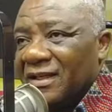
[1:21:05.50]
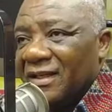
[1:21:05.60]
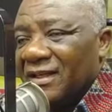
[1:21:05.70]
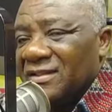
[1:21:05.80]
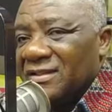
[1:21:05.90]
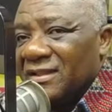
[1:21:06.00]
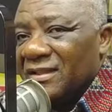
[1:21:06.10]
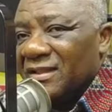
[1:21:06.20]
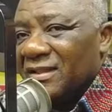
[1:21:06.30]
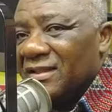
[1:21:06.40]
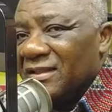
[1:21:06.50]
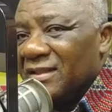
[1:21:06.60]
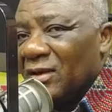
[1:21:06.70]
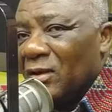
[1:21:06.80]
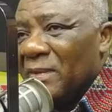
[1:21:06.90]
Inti
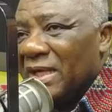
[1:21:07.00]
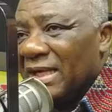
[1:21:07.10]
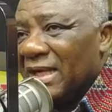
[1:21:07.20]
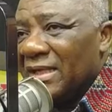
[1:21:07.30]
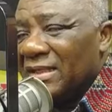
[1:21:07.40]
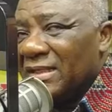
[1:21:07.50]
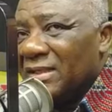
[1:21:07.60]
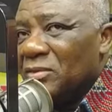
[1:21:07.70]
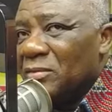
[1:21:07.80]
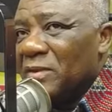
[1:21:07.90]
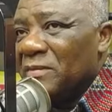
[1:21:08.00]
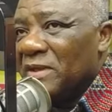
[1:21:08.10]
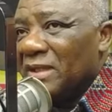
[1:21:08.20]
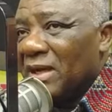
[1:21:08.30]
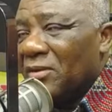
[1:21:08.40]
the old becker ne dream maybe
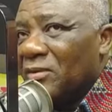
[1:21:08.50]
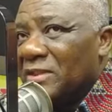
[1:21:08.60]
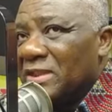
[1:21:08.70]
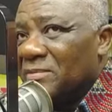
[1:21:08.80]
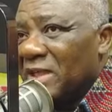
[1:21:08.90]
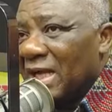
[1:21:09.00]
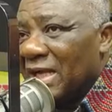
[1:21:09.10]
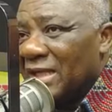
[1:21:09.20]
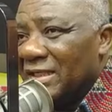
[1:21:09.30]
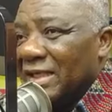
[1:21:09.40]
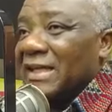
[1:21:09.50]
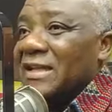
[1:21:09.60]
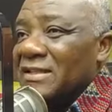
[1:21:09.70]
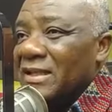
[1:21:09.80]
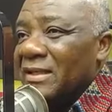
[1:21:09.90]
now won't me a ya
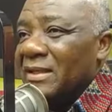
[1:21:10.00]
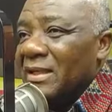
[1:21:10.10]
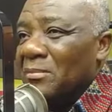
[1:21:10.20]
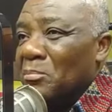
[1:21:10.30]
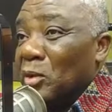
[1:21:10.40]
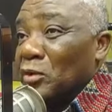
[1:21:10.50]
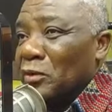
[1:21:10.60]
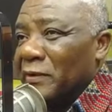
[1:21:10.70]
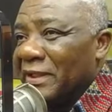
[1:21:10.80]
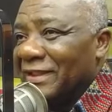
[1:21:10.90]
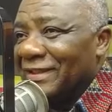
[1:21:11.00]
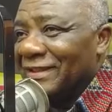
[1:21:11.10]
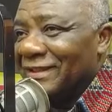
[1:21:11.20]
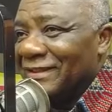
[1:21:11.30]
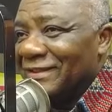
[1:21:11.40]
can say borrowing.
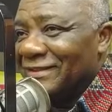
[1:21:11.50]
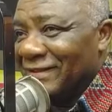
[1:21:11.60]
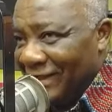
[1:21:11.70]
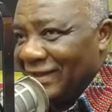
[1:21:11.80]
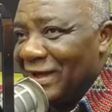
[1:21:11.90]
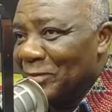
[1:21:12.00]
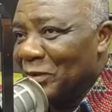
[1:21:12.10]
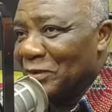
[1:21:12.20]
Say you can borrow.